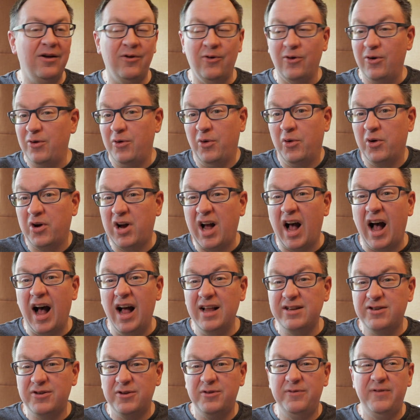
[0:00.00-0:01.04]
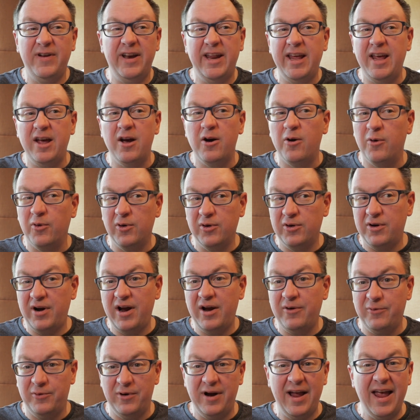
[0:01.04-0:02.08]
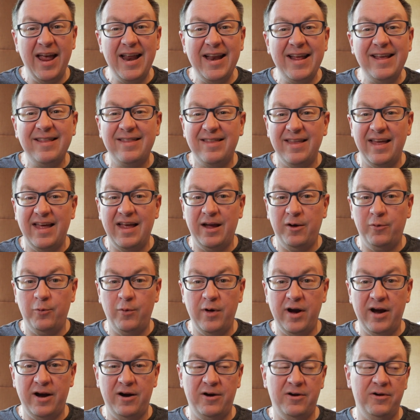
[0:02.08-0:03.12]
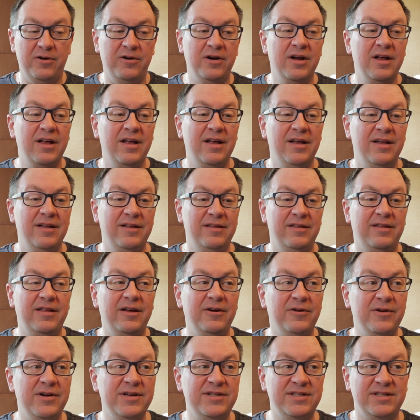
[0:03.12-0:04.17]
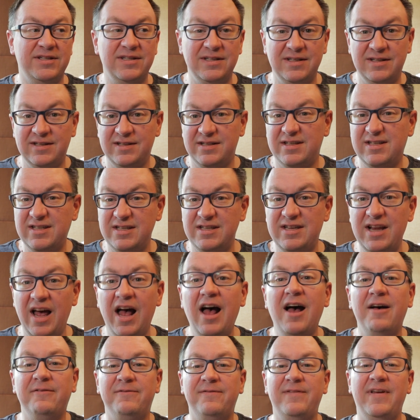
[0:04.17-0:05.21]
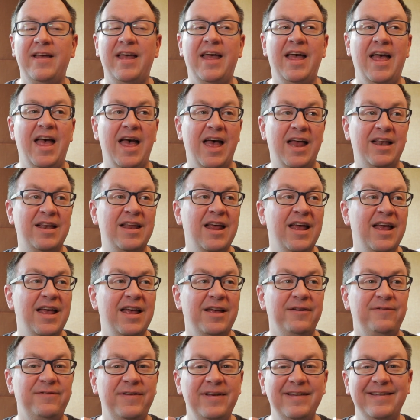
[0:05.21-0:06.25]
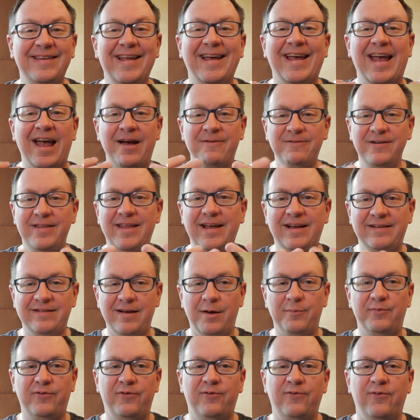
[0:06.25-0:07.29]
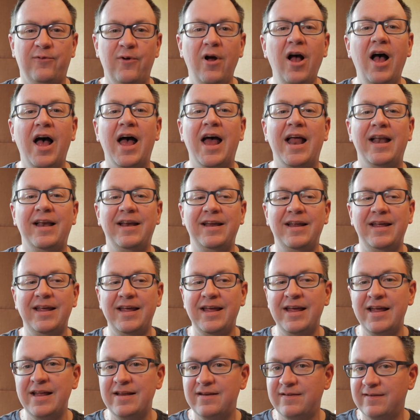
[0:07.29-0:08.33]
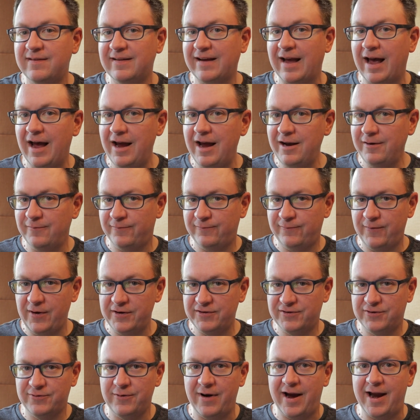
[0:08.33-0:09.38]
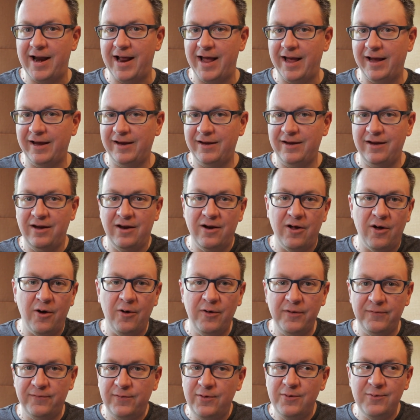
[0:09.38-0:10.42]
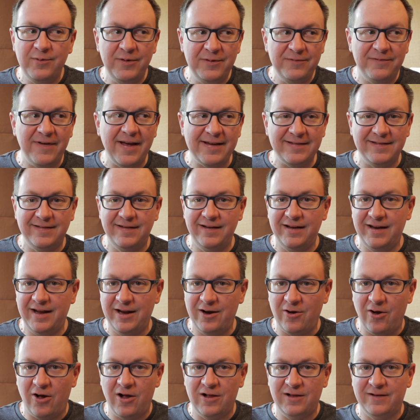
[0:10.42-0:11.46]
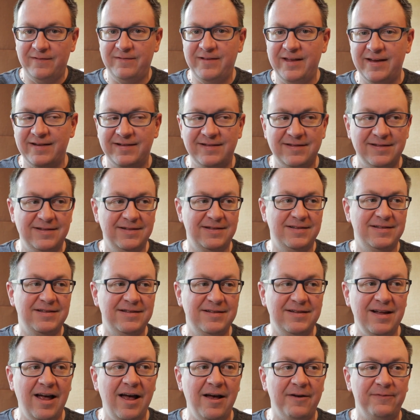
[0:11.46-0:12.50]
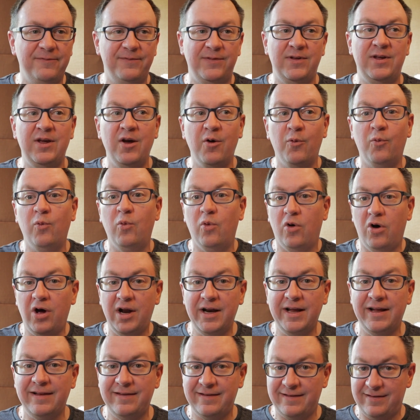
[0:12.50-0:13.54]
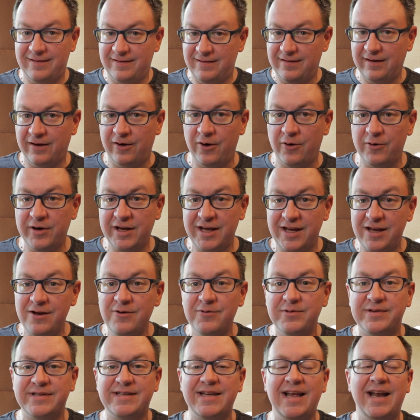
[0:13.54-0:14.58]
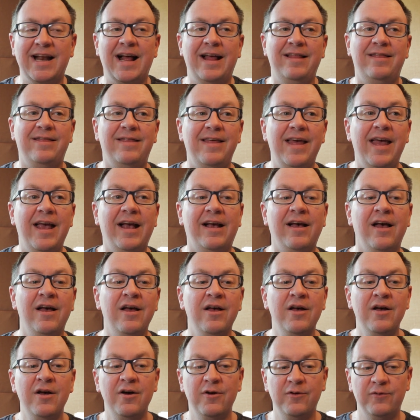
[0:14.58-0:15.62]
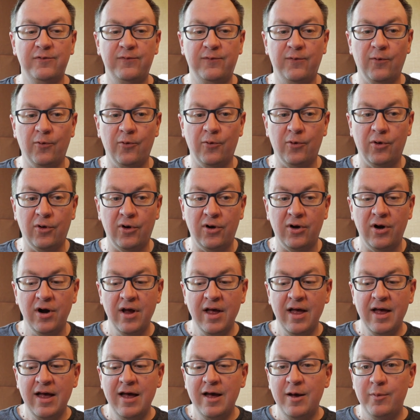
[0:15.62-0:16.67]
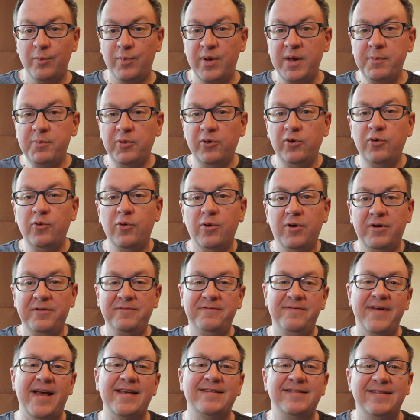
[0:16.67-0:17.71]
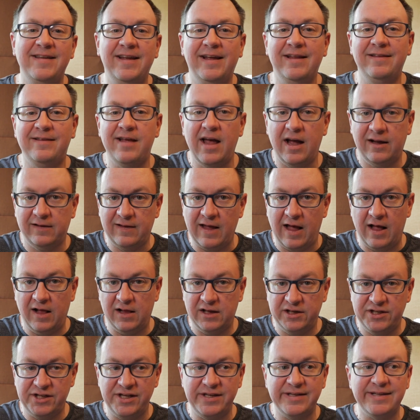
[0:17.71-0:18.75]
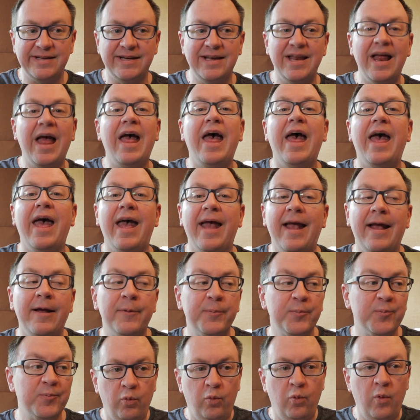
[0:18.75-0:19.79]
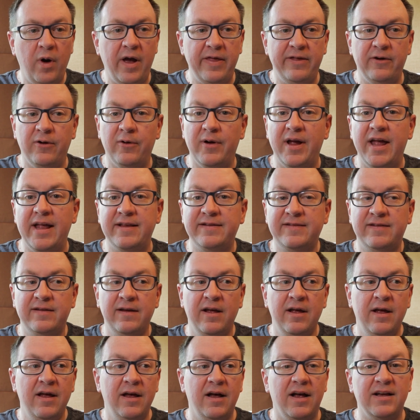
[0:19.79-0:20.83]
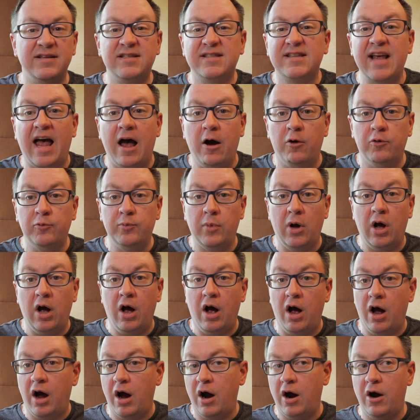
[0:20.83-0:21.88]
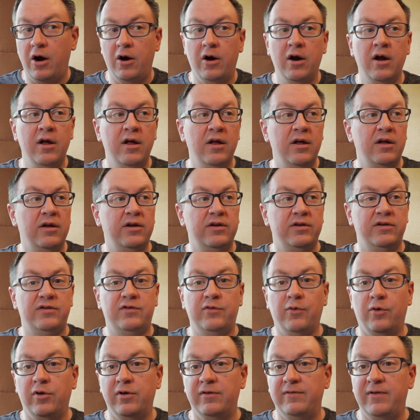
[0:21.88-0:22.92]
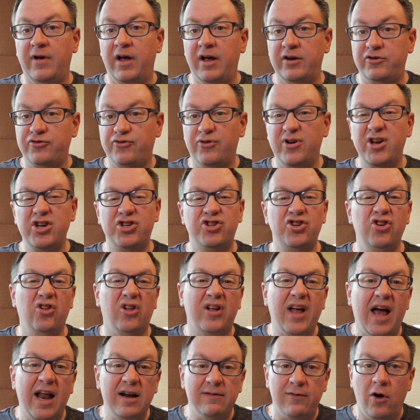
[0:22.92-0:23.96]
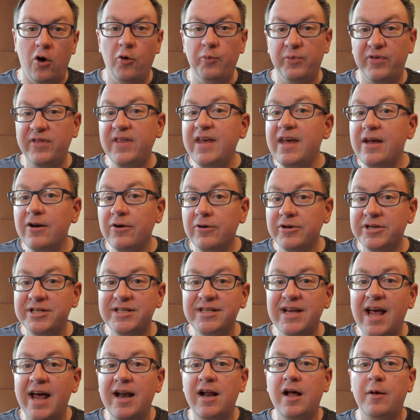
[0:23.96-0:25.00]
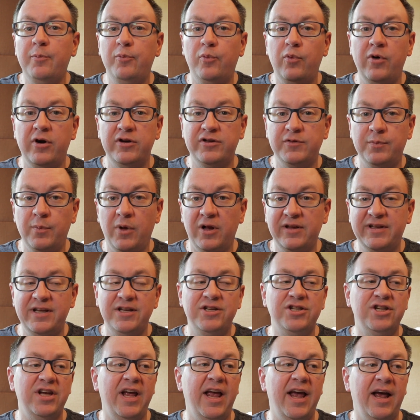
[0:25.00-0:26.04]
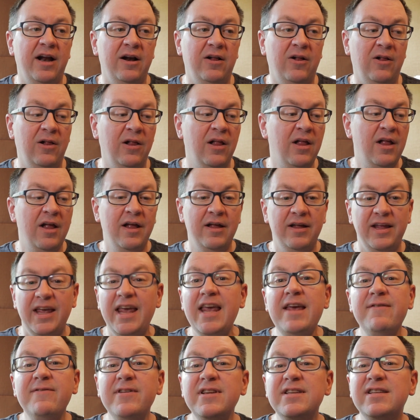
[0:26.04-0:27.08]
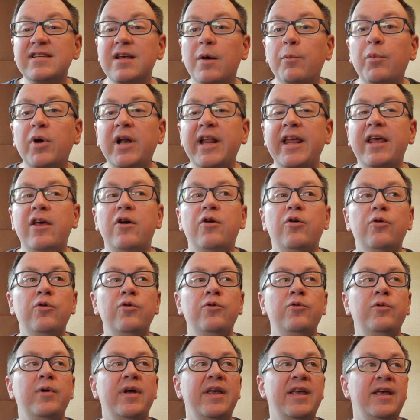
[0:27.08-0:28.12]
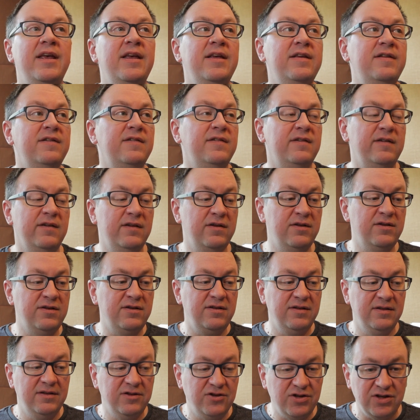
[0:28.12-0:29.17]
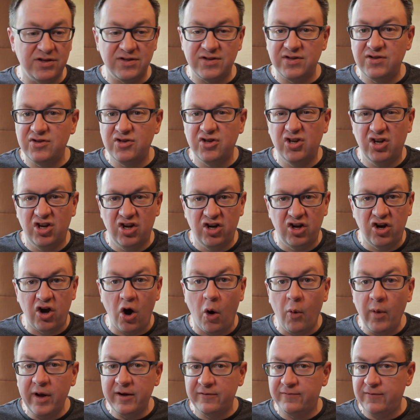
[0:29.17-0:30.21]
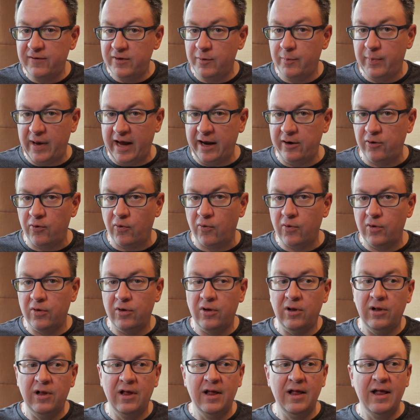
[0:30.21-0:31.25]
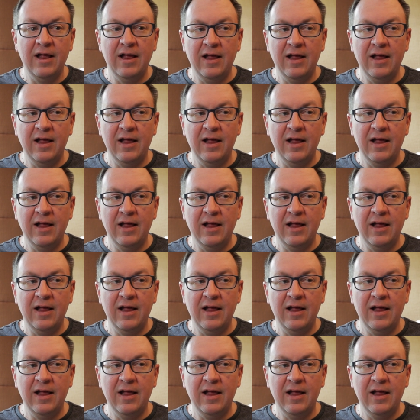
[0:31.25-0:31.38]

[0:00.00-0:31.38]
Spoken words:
or concert video or anything where there is stuff and it feels like everything's up front, it's kind of frustrating. You know, if you invested in all of this stuff, you want it to go to use. And I think for people who are investing in technology today, whether it's a sound bar, sort of a traditional kind of home theater setup where it's multi-channel, even somebody who is just going for the binaural,